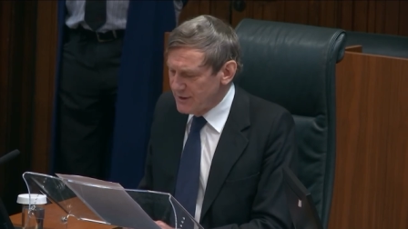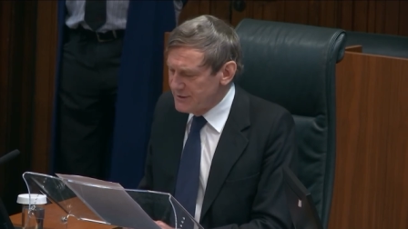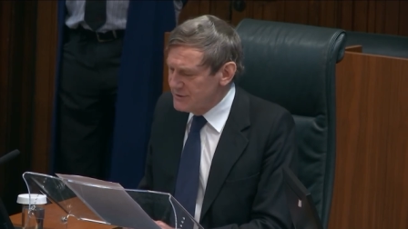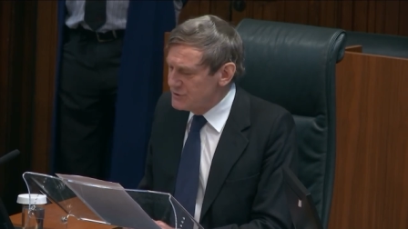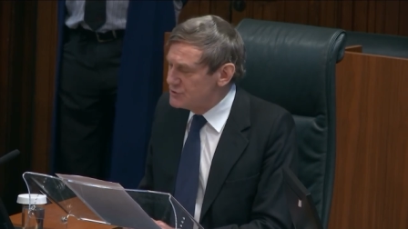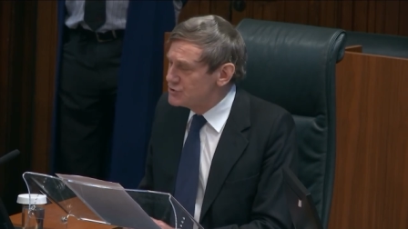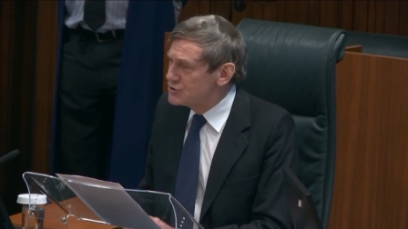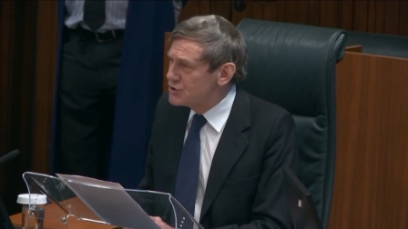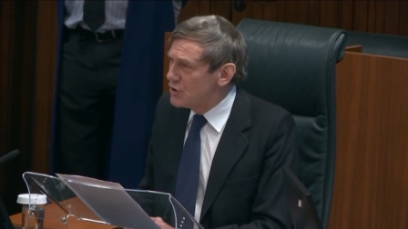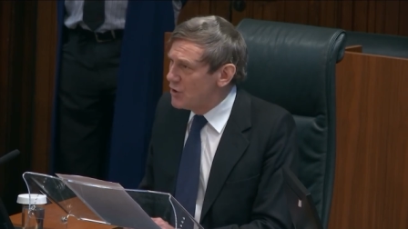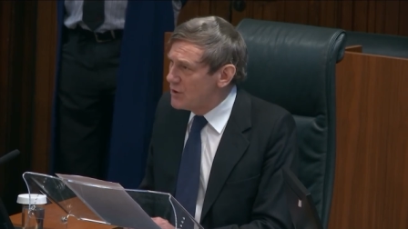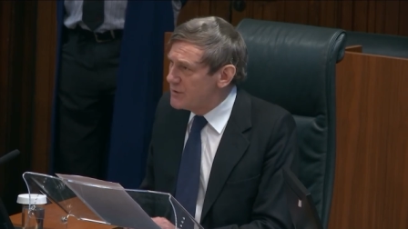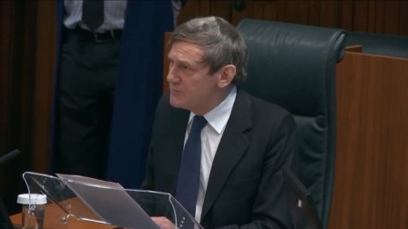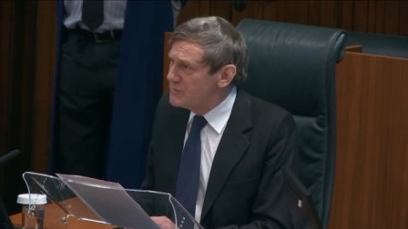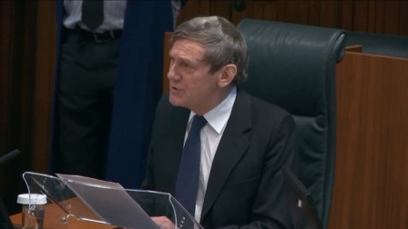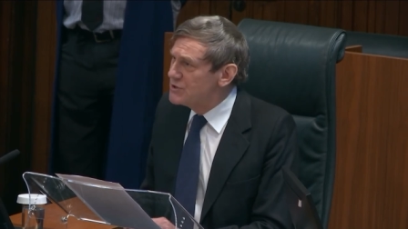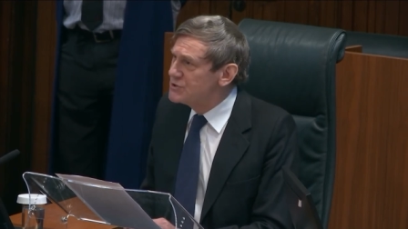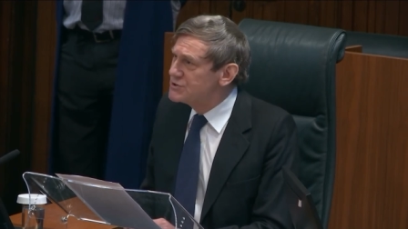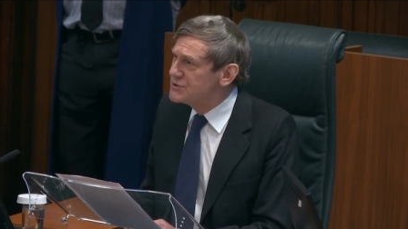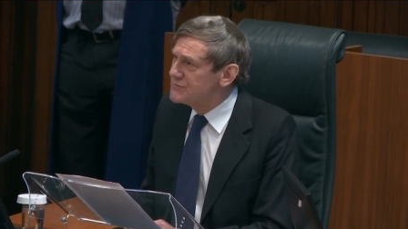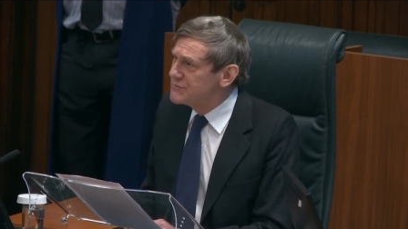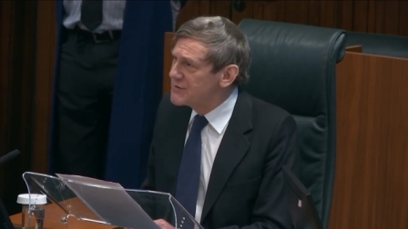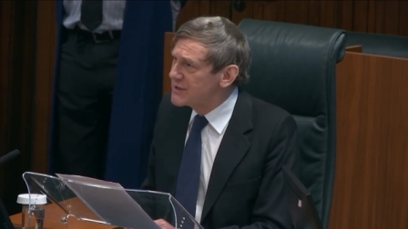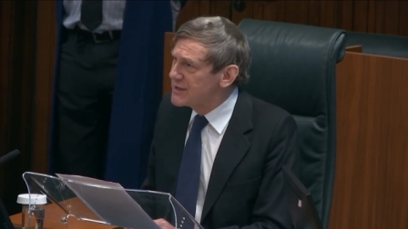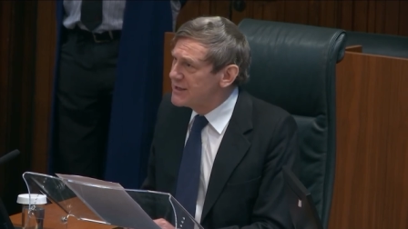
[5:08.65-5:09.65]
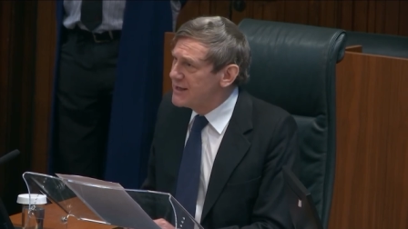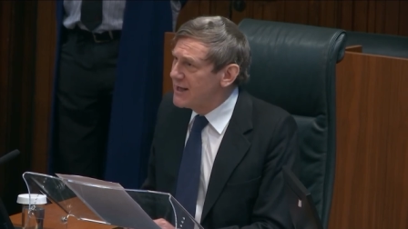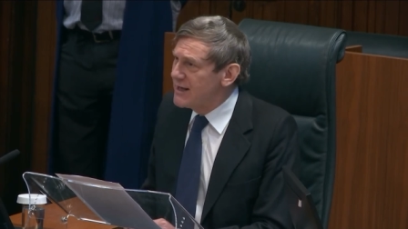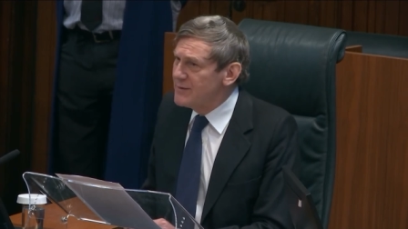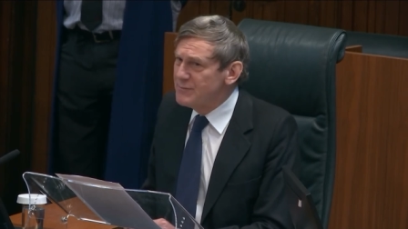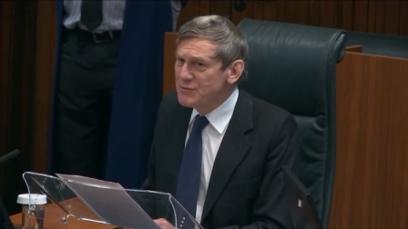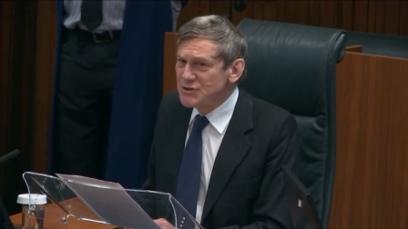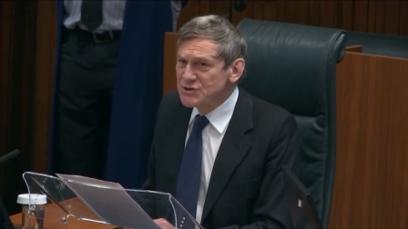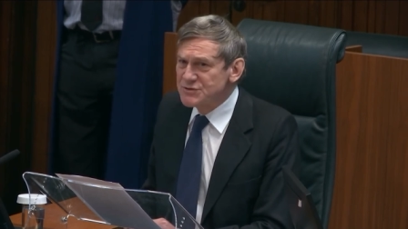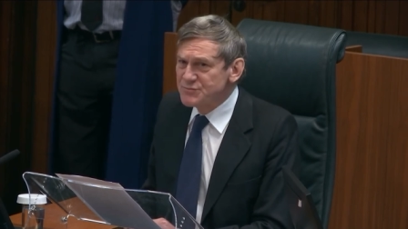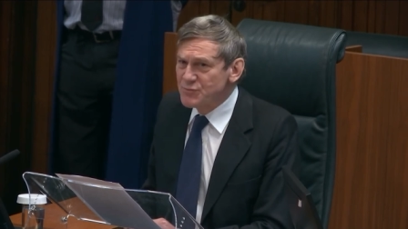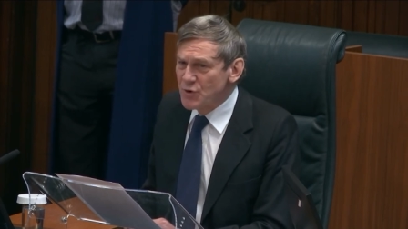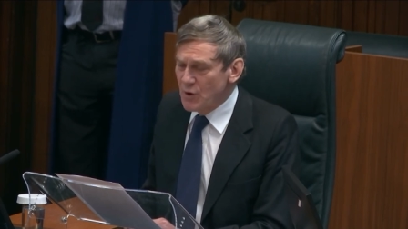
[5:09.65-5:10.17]
and enjoyment of the
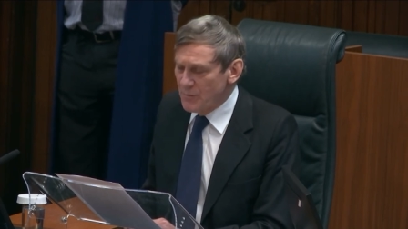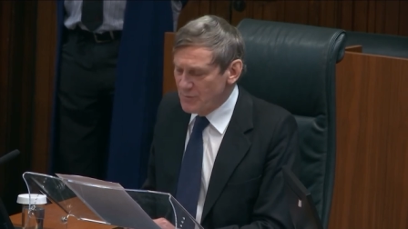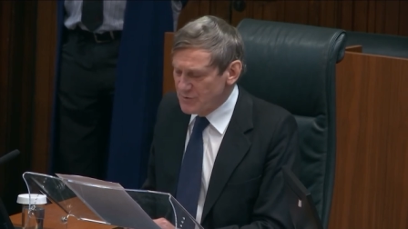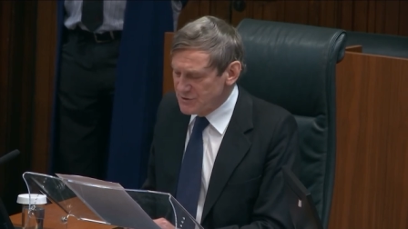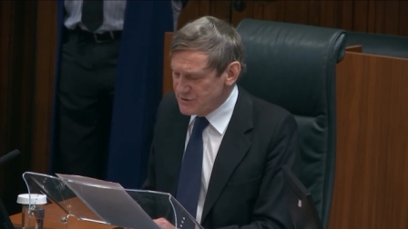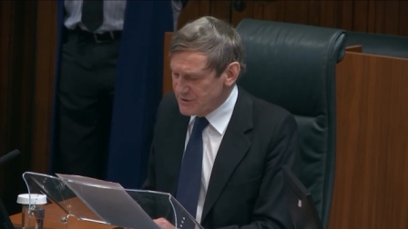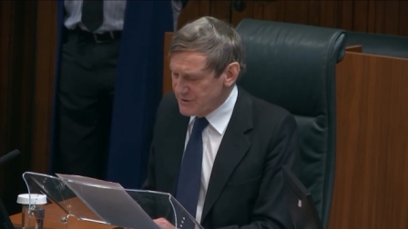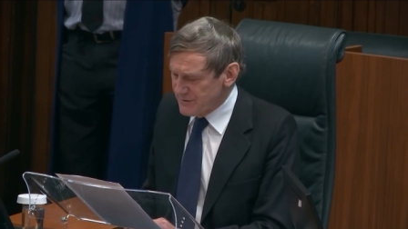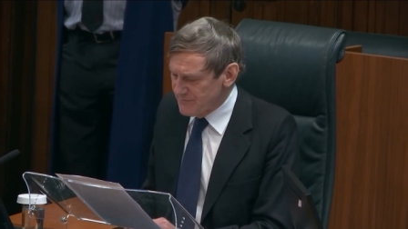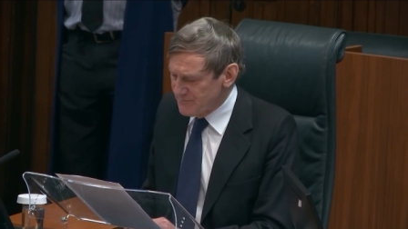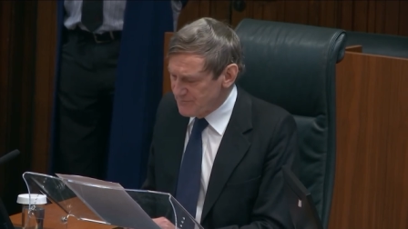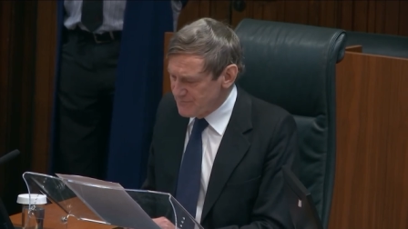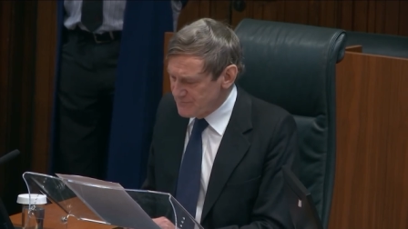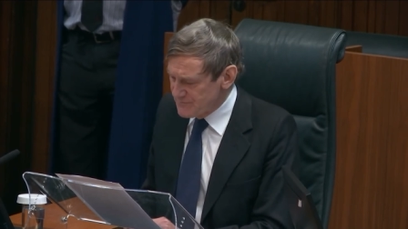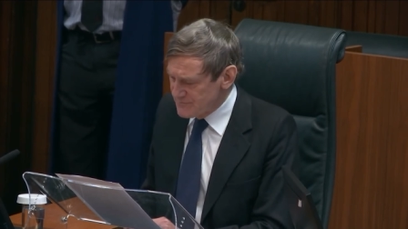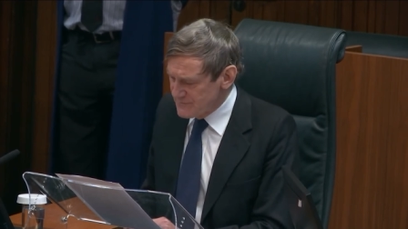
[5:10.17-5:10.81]
claimant's property,